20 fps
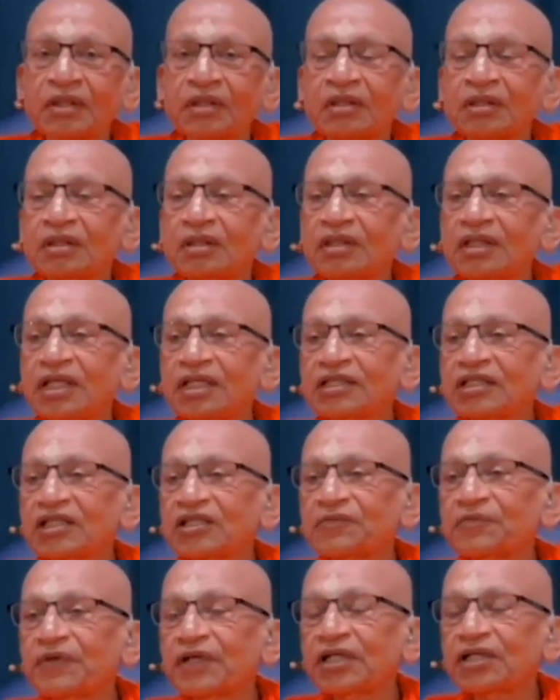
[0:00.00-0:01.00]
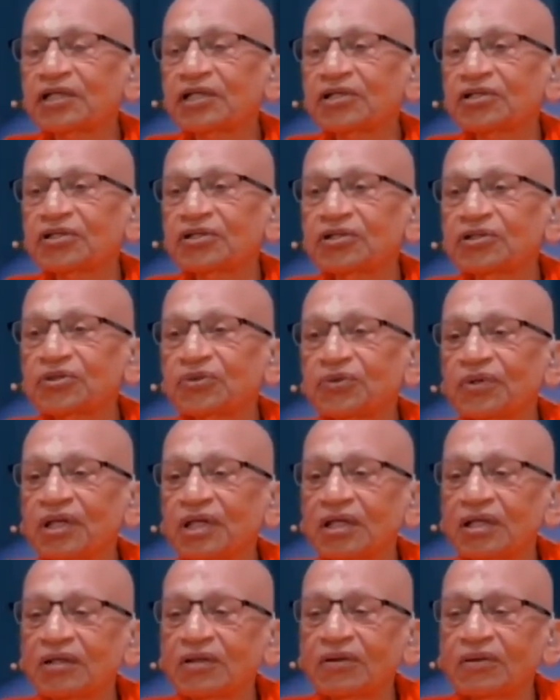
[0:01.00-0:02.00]
Less expectations you
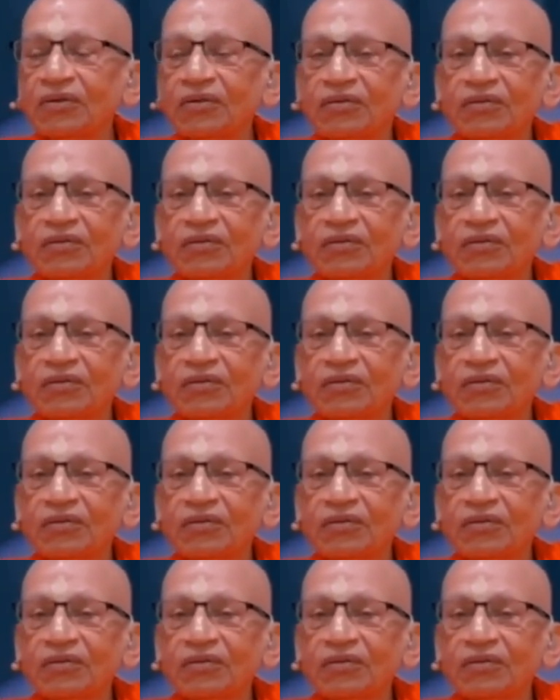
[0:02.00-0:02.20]
have,